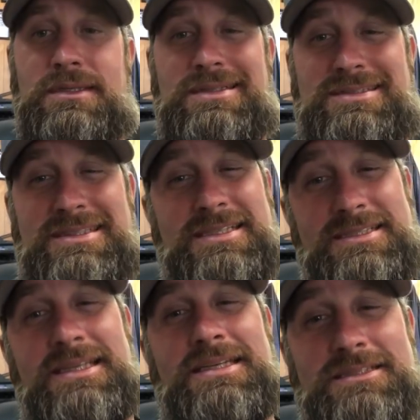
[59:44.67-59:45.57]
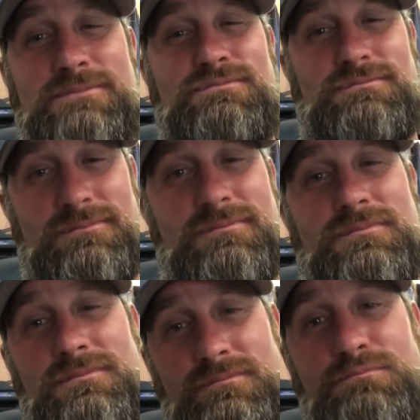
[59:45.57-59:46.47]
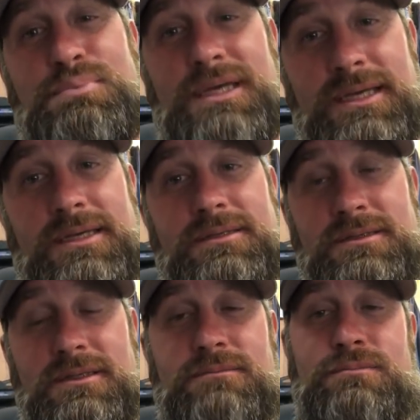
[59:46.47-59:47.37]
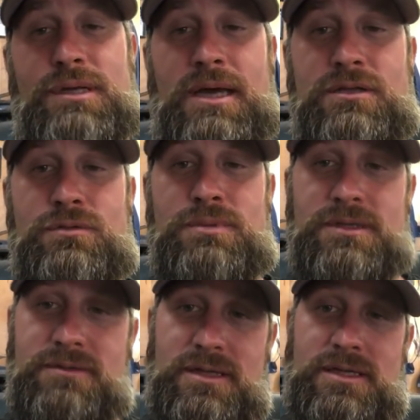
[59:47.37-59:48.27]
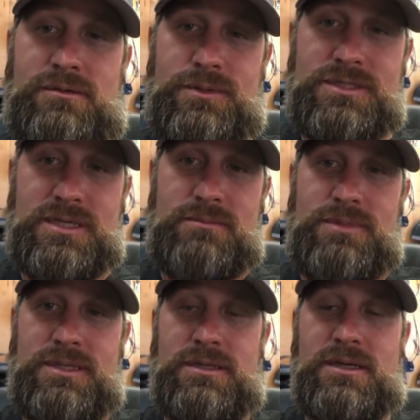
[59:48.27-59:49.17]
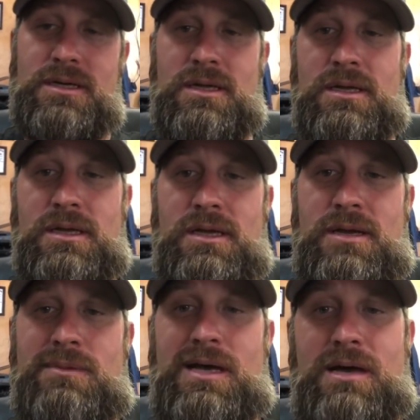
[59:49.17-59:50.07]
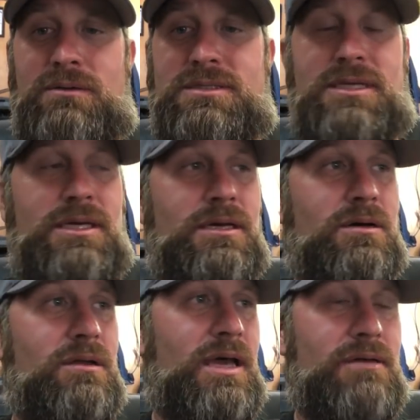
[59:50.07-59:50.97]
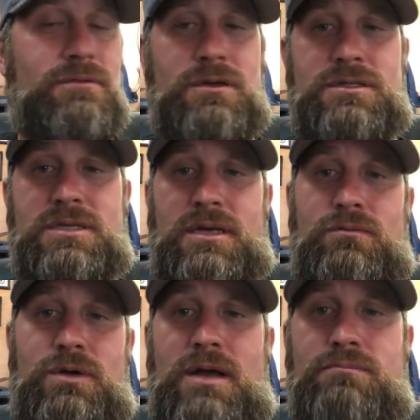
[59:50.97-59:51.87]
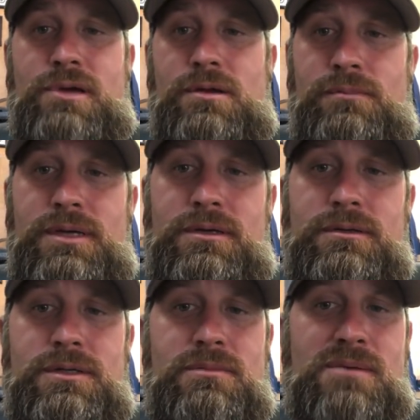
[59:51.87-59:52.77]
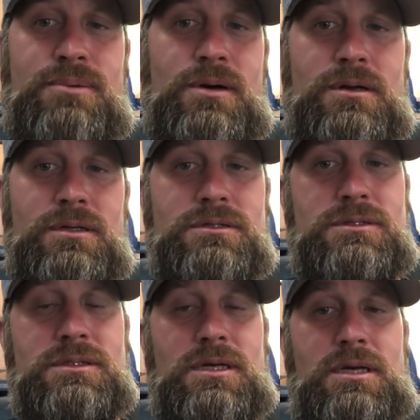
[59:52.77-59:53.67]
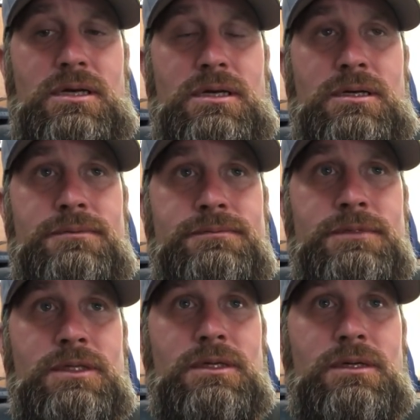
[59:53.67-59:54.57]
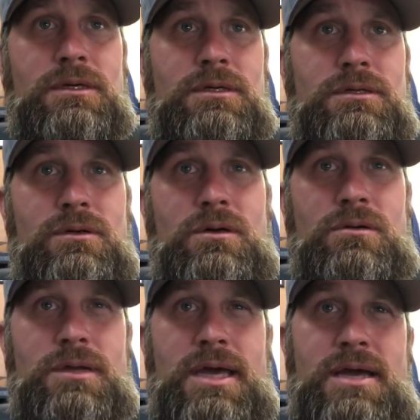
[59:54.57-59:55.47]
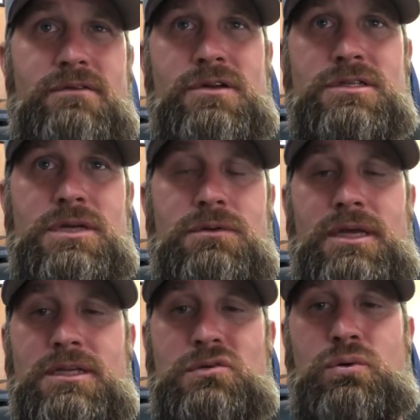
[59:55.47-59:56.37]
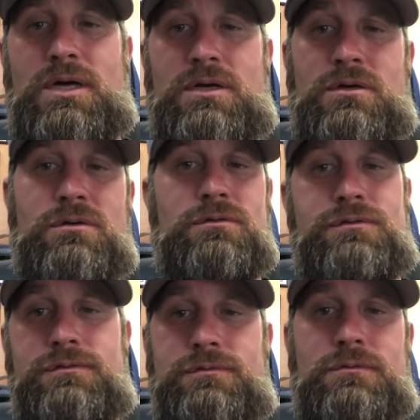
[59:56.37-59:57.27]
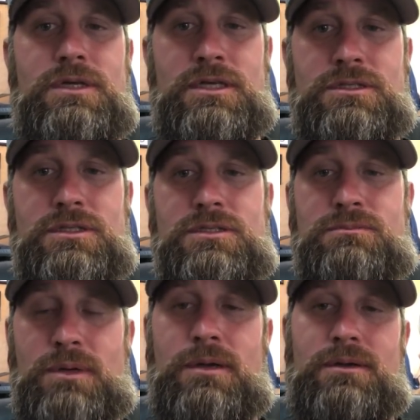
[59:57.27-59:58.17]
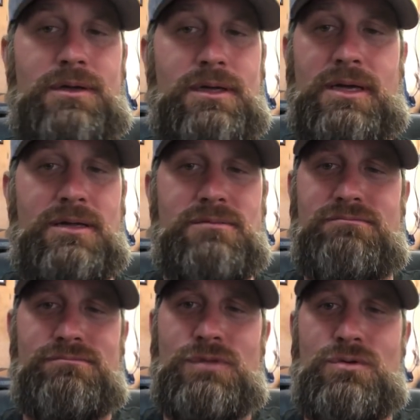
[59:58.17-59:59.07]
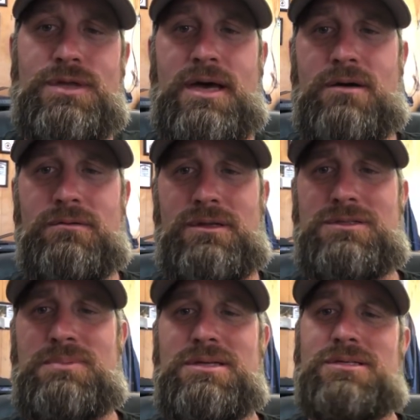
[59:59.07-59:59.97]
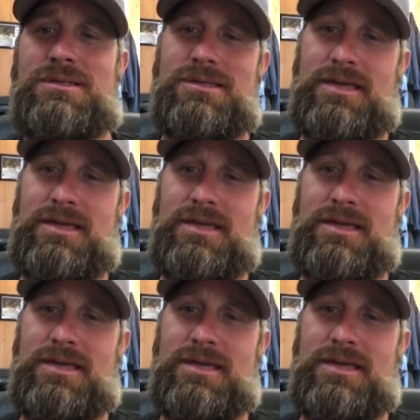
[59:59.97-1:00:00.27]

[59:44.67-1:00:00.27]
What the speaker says: 16's big, but I do believe that they can reach that big. I mean, I would say on average, like when I bred them here in my ponds, You know, on average, they were like 12 inches, but no doubt, especially in the